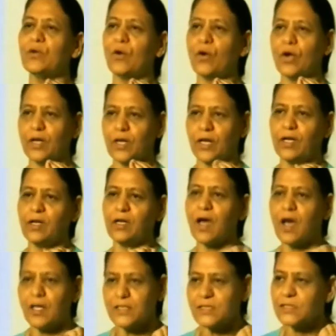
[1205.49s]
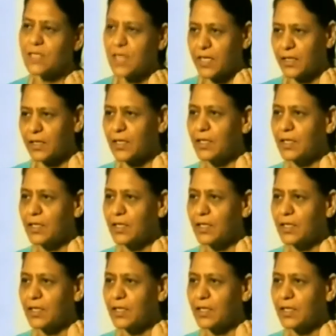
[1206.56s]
or enhancing